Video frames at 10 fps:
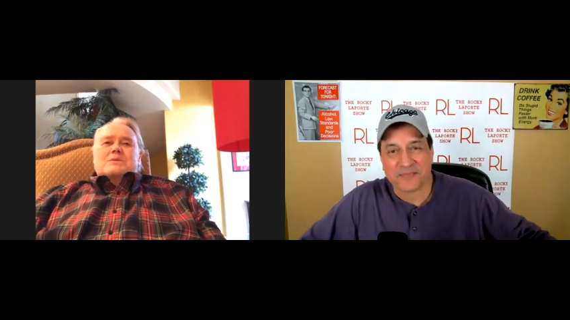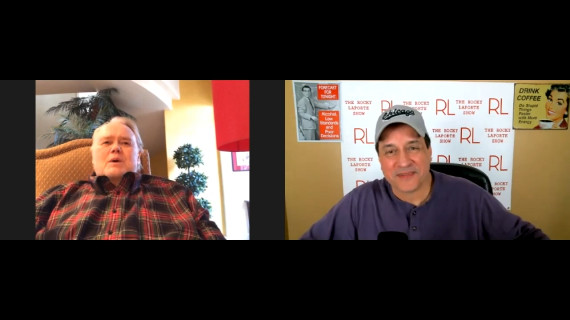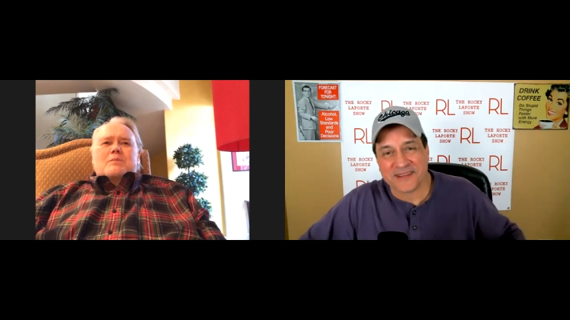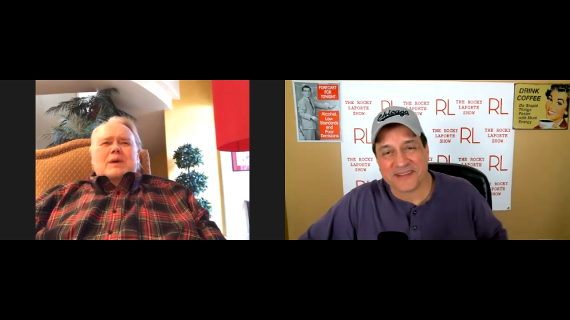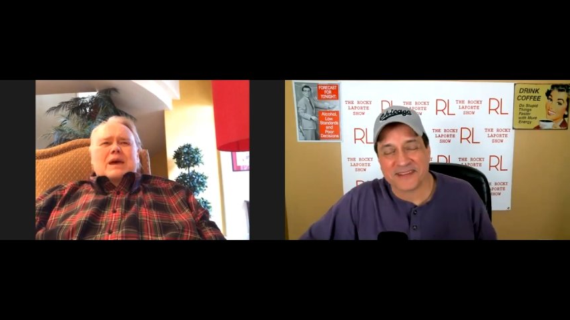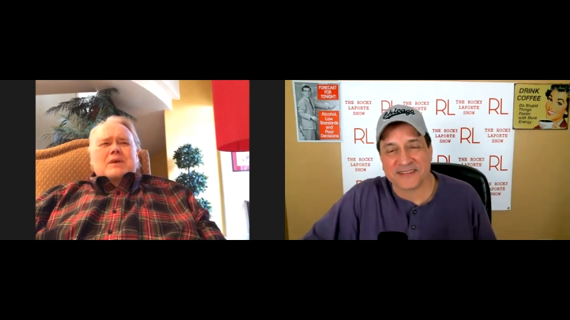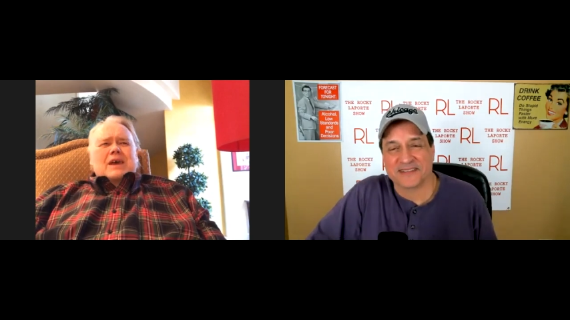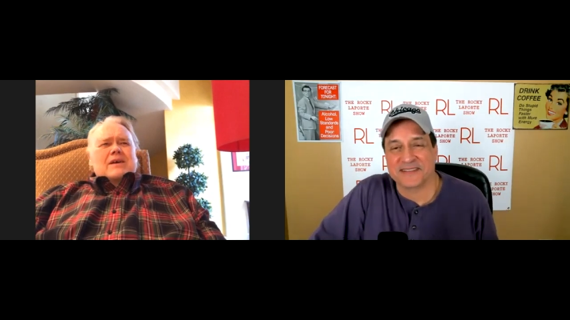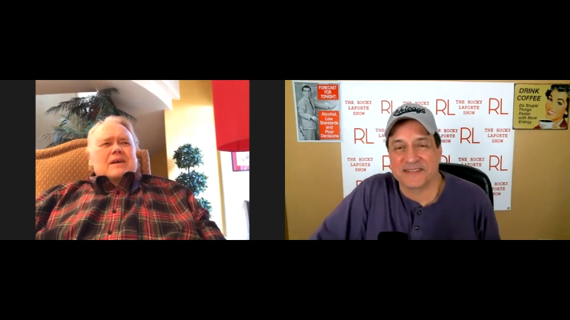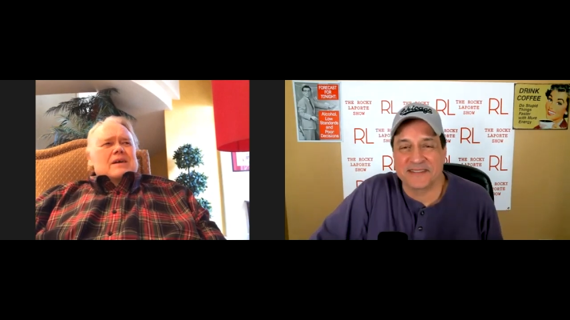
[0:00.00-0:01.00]
Speaker 1: But
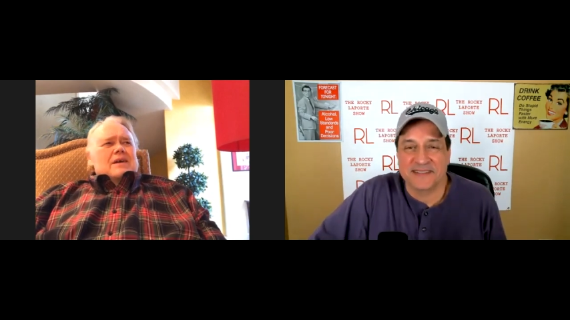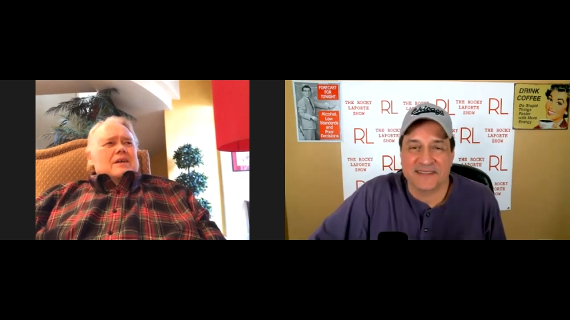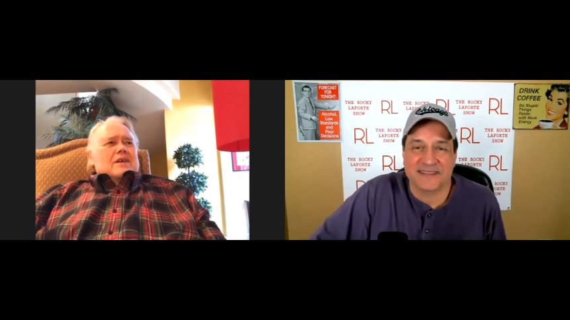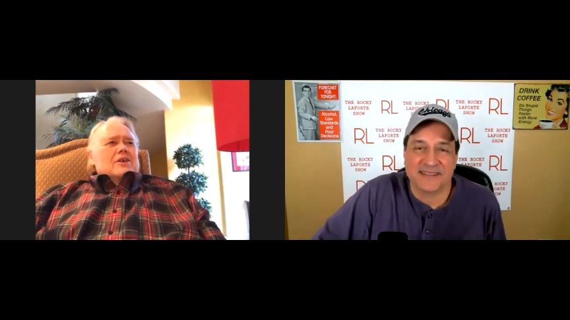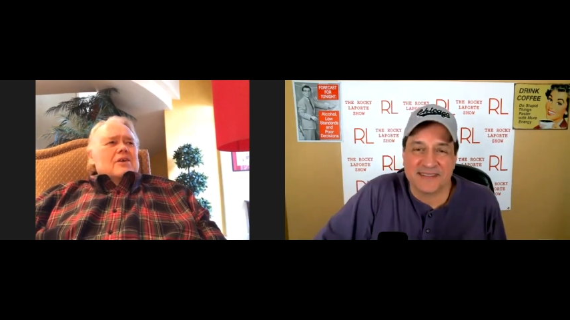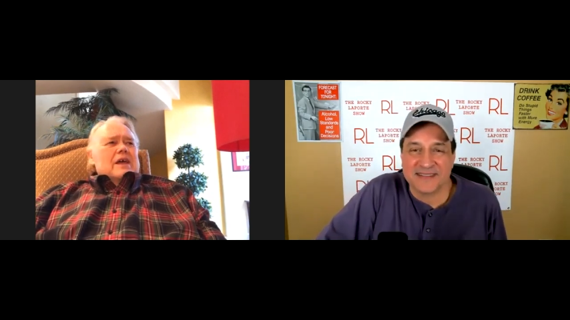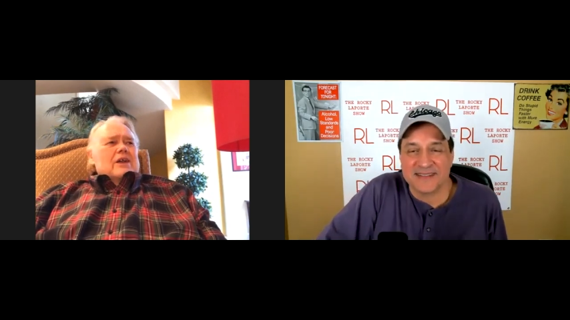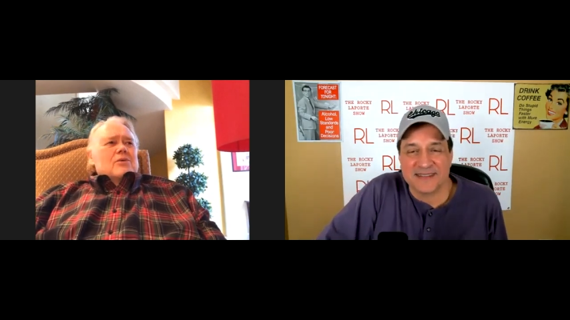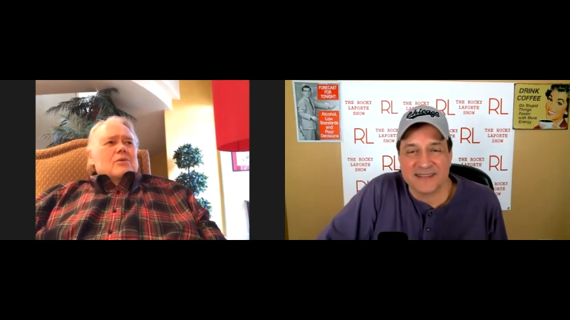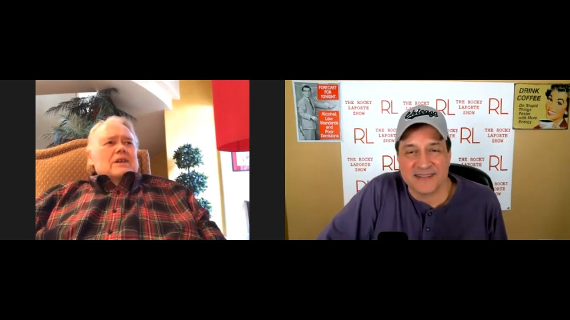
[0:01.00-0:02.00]
maybe you know they
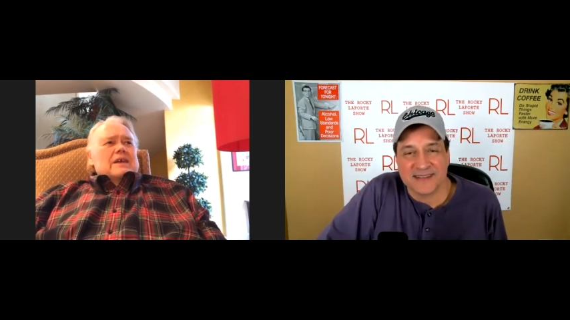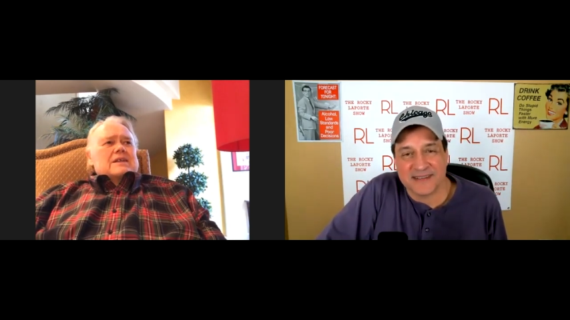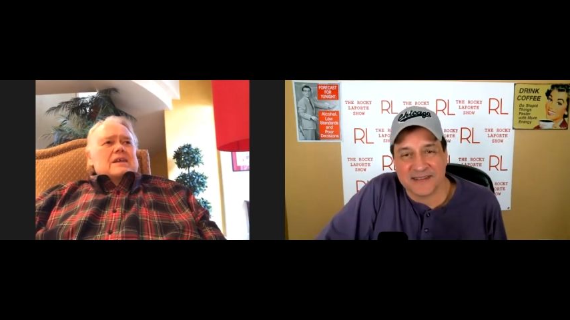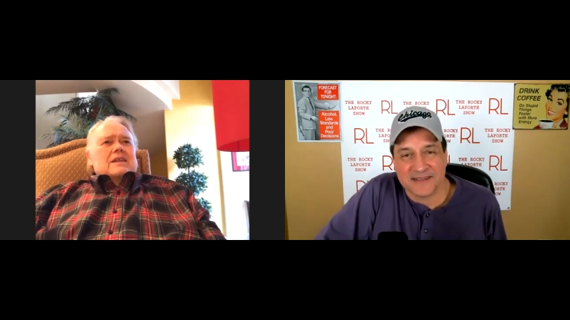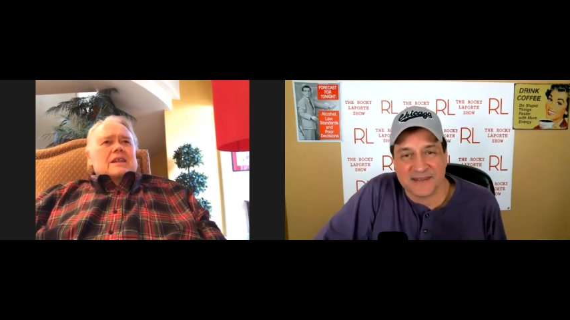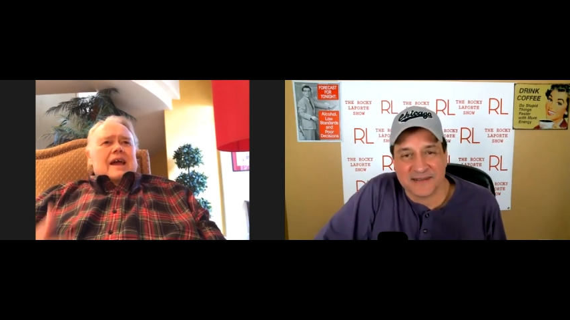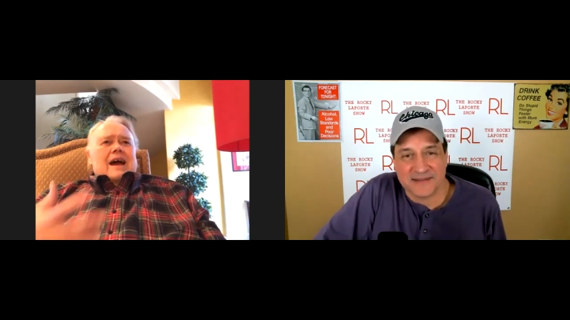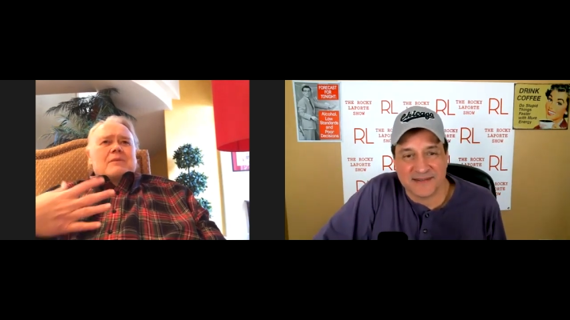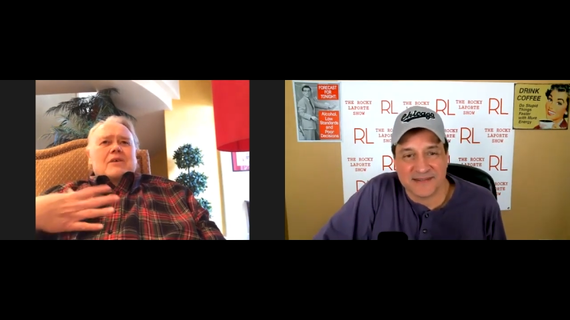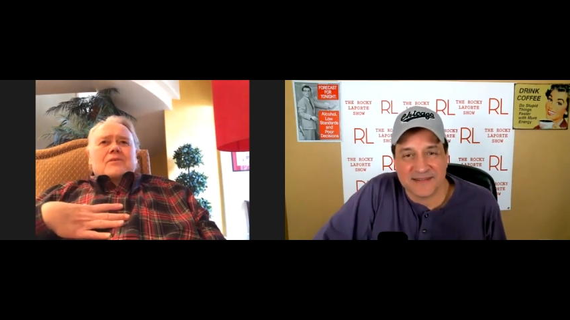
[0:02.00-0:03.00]
don't really t- like.
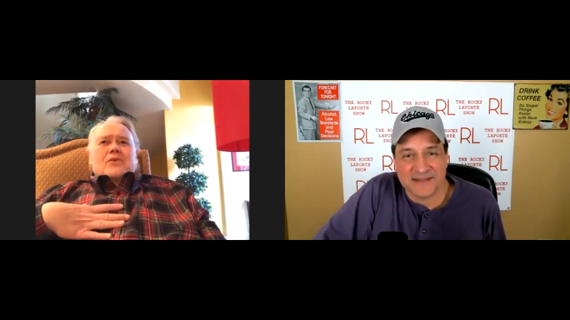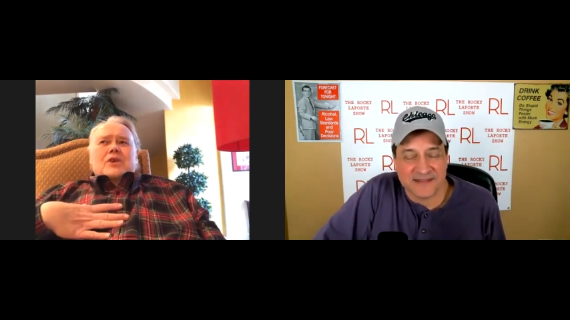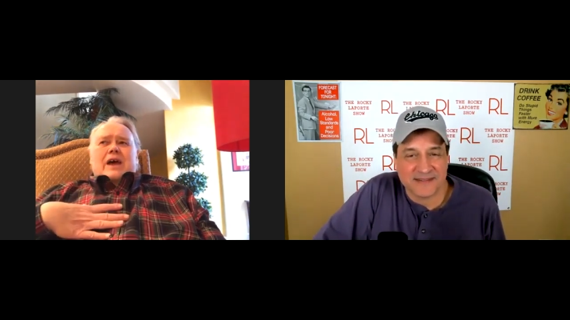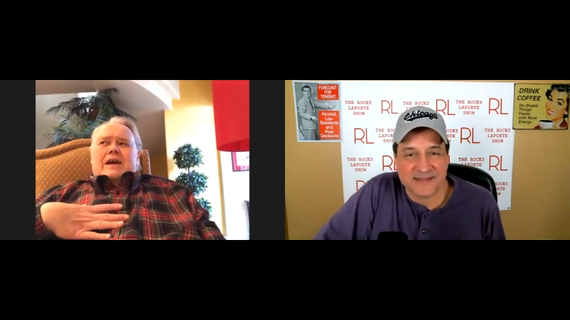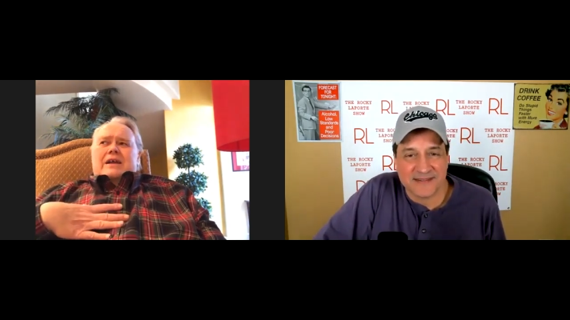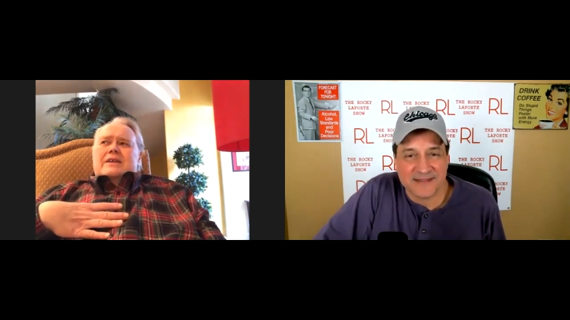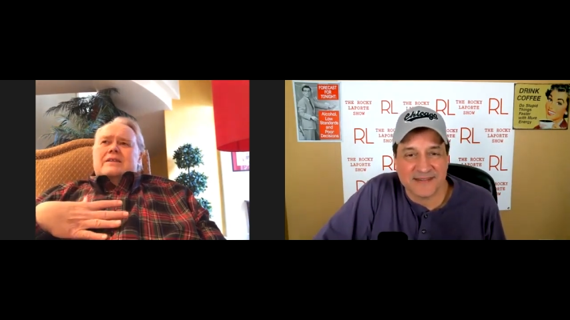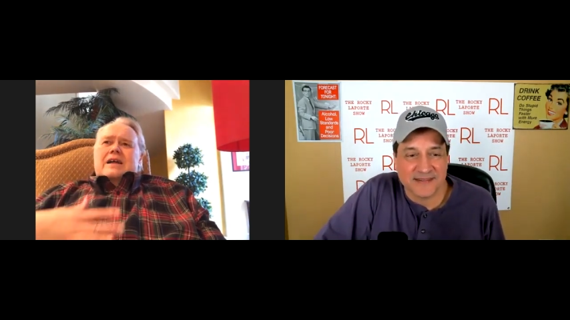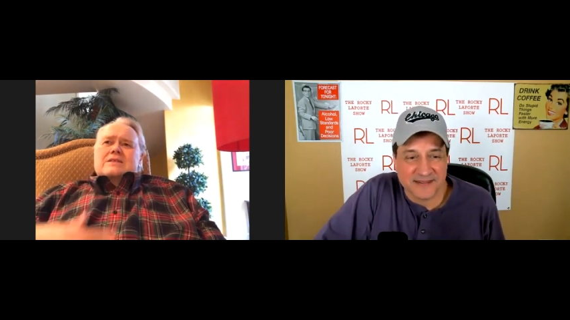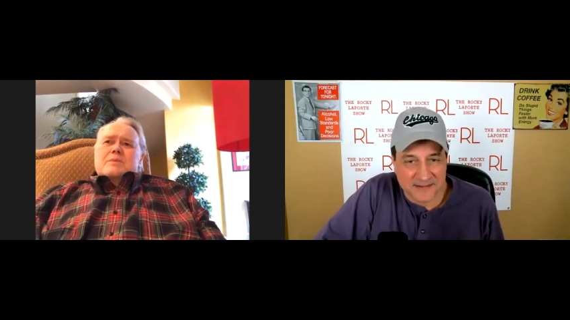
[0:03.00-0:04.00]
I'm a food addict.
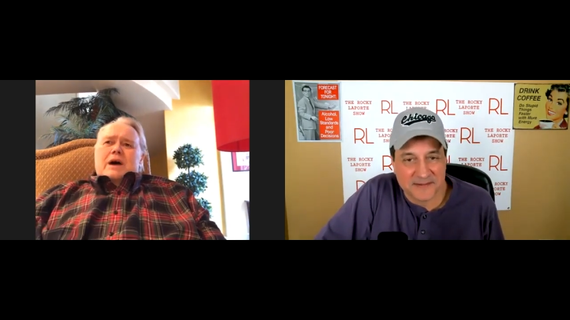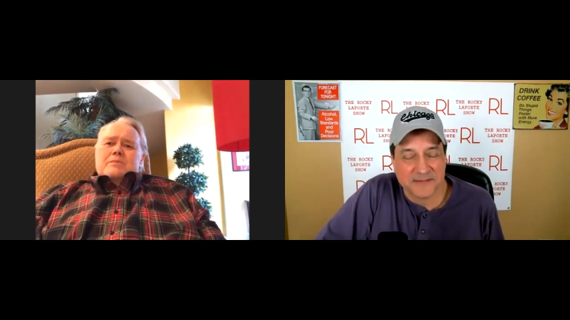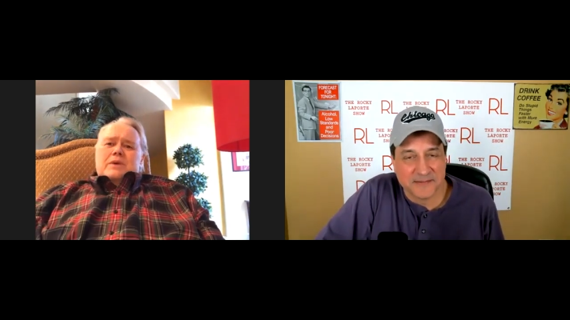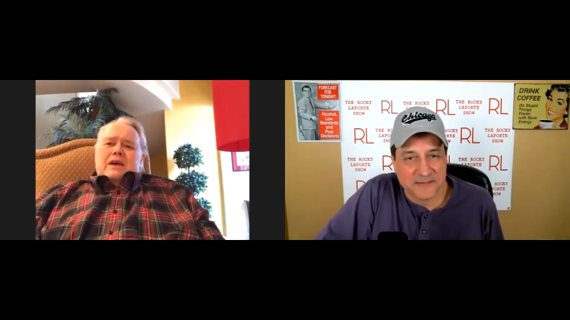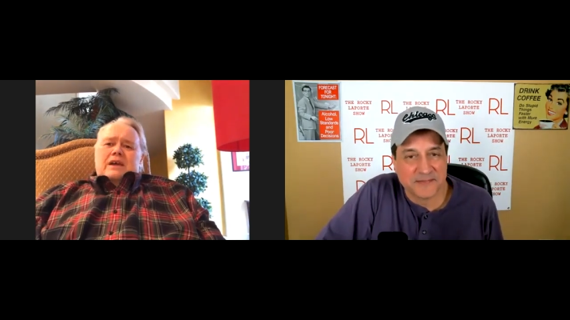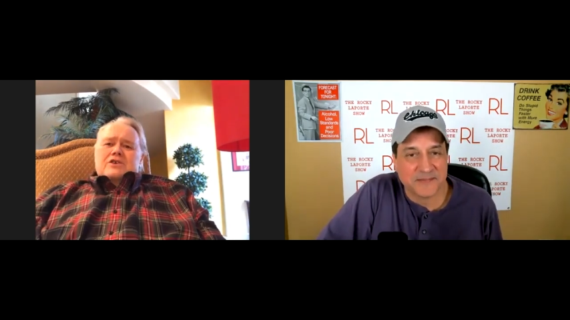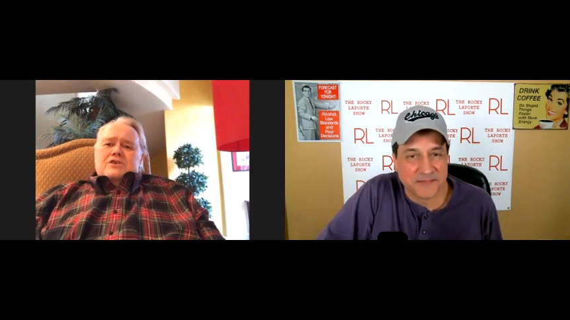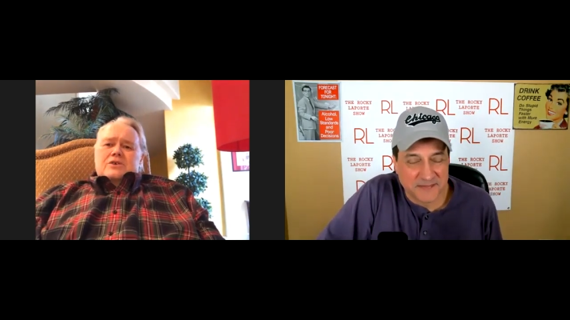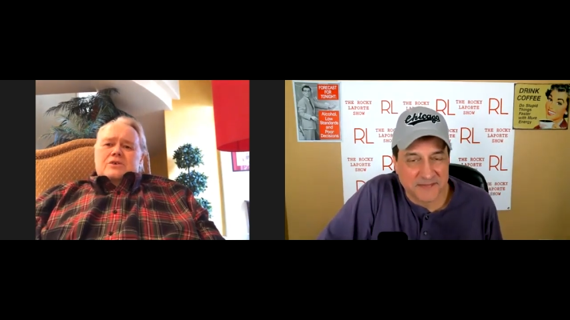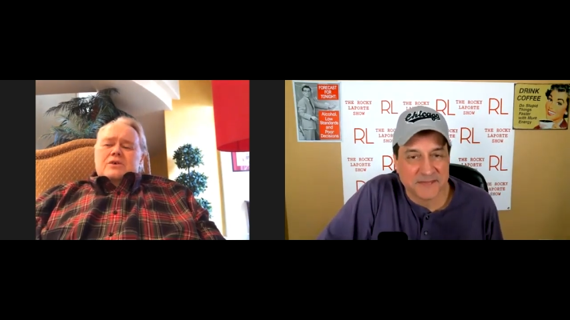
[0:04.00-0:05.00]
That's my big
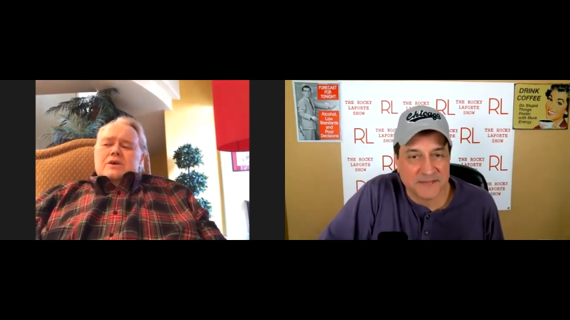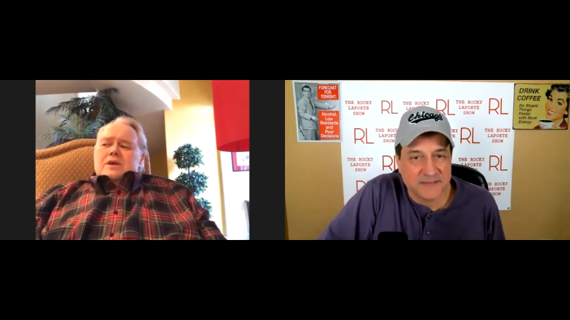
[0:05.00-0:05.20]
issue,